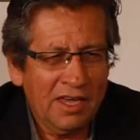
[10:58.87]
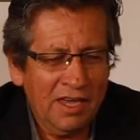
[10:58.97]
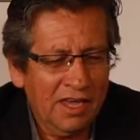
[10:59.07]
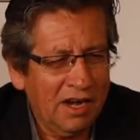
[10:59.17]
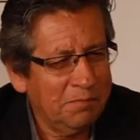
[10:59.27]
I
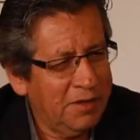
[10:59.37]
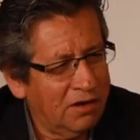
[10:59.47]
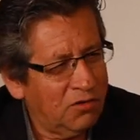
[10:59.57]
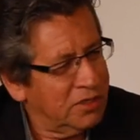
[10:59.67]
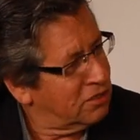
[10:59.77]
can get up
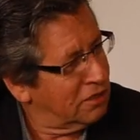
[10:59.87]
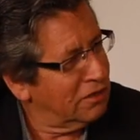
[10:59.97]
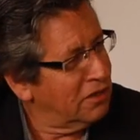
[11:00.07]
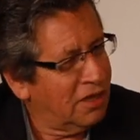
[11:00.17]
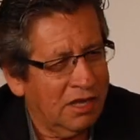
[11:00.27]
there,
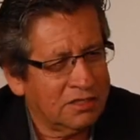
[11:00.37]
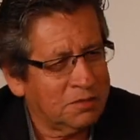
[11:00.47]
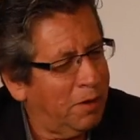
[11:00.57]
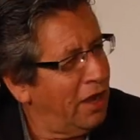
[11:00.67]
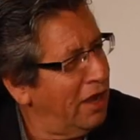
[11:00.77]
return,
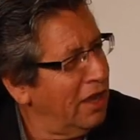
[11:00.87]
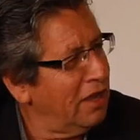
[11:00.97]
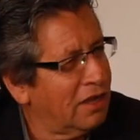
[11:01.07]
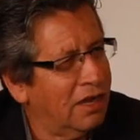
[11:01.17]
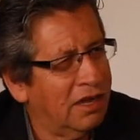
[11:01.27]
spike,